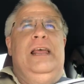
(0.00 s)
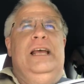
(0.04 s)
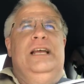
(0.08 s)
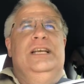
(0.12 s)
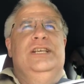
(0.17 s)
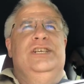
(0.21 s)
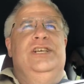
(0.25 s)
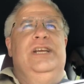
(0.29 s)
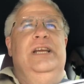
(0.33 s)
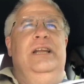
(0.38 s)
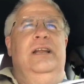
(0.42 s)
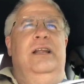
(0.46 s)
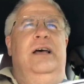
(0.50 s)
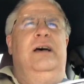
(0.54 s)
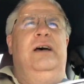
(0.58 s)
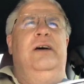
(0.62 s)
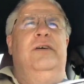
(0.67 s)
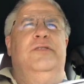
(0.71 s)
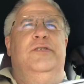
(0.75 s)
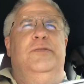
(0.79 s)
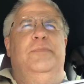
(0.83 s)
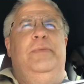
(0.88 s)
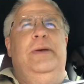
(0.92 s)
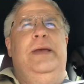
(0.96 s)
She
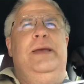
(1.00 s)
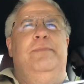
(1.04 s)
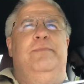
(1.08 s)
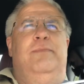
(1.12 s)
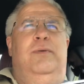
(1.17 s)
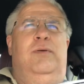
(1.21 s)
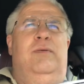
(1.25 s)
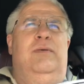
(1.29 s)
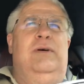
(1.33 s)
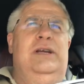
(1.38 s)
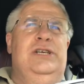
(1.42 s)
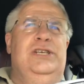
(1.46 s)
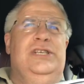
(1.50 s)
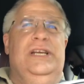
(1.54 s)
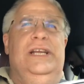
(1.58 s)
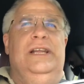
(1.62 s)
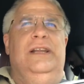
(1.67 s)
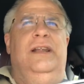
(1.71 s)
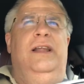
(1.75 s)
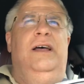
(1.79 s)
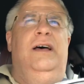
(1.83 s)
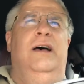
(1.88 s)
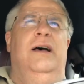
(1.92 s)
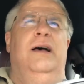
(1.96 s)
loves people, and she
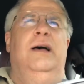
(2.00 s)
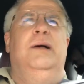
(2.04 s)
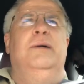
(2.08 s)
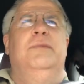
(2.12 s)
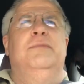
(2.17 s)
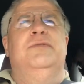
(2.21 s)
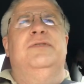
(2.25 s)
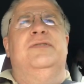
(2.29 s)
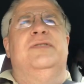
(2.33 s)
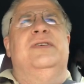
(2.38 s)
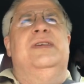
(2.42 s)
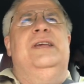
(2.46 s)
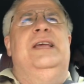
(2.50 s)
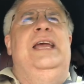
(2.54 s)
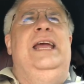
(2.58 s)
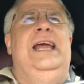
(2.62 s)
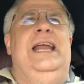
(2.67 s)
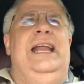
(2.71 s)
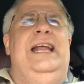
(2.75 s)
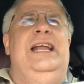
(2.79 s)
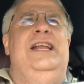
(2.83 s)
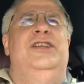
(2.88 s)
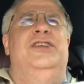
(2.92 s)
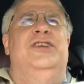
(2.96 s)
loves
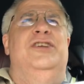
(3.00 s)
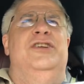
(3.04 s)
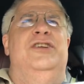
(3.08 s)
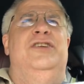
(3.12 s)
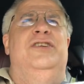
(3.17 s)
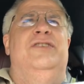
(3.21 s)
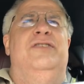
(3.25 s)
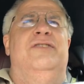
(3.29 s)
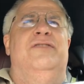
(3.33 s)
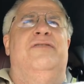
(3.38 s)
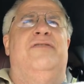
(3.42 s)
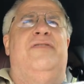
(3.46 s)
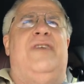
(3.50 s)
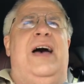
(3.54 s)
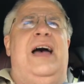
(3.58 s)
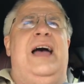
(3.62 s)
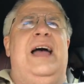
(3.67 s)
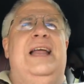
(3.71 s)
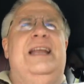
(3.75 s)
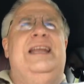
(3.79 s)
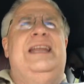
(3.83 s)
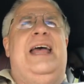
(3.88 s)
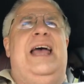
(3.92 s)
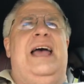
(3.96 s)
getting to
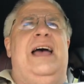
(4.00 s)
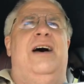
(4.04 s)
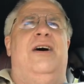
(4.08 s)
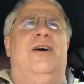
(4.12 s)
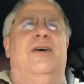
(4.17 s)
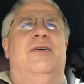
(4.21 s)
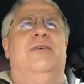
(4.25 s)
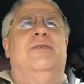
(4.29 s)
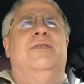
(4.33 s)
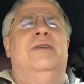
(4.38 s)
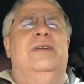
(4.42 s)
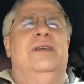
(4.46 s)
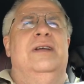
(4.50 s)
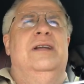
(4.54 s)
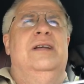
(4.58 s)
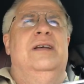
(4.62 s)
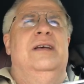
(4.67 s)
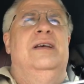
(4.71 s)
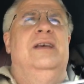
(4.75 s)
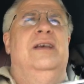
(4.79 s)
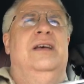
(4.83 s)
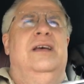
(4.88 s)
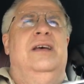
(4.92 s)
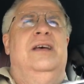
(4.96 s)
find out
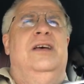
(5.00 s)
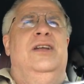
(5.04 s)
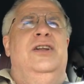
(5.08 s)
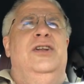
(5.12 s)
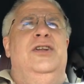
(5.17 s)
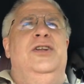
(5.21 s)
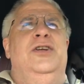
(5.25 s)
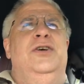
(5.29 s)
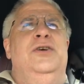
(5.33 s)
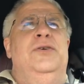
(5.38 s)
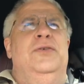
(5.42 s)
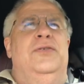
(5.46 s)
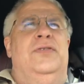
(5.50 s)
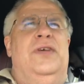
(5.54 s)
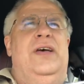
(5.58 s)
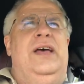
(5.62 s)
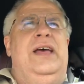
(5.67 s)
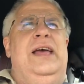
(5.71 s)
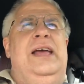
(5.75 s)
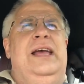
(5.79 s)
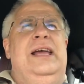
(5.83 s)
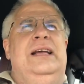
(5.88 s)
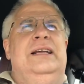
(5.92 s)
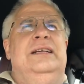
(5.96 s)
new
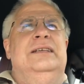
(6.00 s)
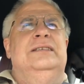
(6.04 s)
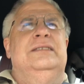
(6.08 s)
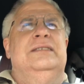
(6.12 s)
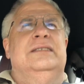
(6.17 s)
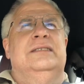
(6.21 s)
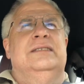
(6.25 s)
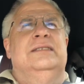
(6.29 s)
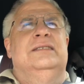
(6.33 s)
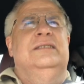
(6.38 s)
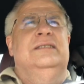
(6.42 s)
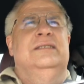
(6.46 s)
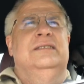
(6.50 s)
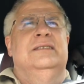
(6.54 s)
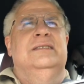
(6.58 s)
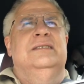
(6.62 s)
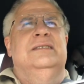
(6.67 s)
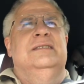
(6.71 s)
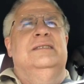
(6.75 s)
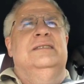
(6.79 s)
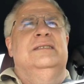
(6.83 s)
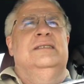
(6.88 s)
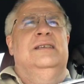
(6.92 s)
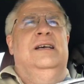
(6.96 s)
things
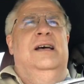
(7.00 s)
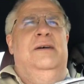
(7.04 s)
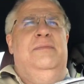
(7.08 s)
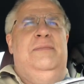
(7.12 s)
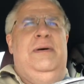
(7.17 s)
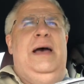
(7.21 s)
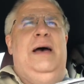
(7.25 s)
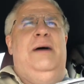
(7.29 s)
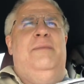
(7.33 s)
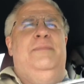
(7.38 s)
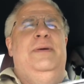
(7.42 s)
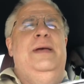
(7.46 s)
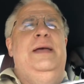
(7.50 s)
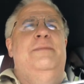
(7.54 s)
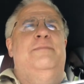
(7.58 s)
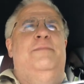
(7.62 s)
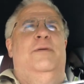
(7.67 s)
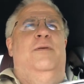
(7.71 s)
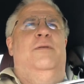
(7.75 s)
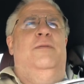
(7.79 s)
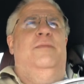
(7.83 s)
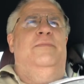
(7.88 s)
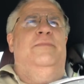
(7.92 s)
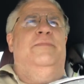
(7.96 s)
about
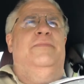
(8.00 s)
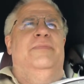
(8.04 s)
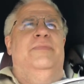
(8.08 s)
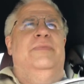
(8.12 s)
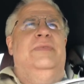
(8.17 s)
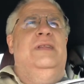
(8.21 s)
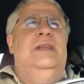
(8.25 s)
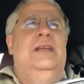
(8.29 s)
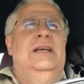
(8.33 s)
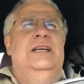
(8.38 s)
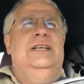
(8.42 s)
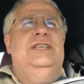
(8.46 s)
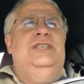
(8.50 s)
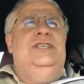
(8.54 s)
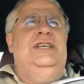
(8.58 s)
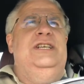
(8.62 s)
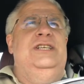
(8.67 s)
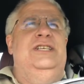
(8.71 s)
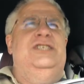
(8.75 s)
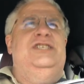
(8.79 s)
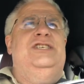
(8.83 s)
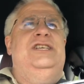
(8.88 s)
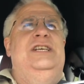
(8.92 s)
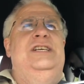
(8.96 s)
people.
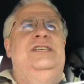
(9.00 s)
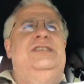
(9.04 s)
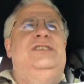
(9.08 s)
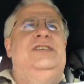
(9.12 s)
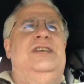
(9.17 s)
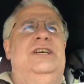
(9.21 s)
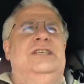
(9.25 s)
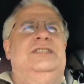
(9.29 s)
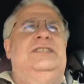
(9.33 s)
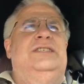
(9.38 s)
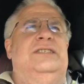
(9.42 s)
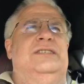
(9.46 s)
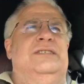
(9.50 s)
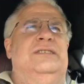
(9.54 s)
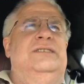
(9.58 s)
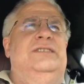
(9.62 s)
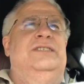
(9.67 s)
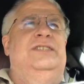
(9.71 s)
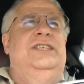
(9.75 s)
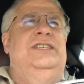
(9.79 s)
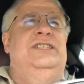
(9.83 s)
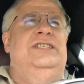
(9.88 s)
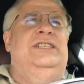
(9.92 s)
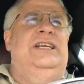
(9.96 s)
She's
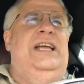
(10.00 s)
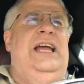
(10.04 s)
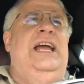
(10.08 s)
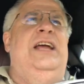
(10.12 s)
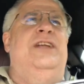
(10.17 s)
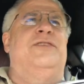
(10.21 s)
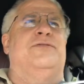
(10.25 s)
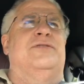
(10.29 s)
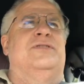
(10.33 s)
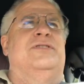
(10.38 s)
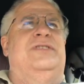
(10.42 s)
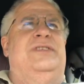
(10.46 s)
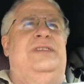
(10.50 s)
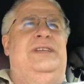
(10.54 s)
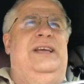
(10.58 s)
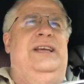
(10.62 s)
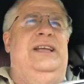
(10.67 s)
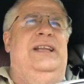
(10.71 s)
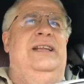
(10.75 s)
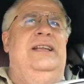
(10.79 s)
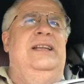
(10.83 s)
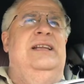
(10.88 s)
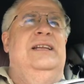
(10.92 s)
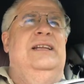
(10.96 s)

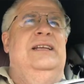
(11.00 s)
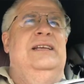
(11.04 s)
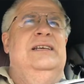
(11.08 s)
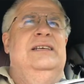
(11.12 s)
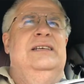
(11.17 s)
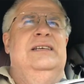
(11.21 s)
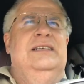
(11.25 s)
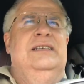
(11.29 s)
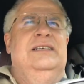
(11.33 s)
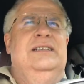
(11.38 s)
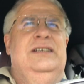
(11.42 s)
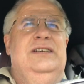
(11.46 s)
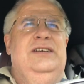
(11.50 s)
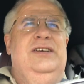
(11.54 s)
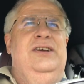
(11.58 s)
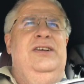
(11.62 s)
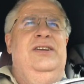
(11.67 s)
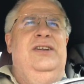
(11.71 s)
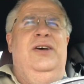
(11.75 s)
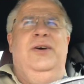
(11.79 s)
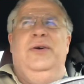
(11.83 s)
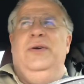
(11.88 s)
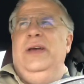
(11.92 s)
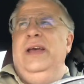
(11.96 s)
interested,
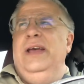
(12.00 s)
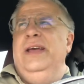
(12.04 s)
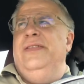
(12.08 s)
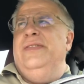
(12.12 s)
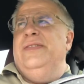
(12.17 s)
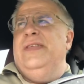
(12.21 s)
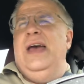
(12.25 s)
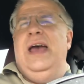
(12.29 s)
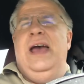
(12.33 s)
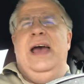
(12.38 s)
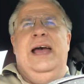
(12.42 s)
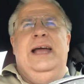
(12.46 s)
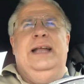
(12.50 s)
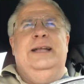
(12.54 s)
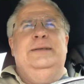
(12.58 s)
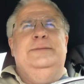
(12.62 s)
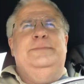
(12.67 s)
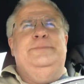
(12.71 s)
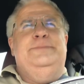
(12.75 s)
in that.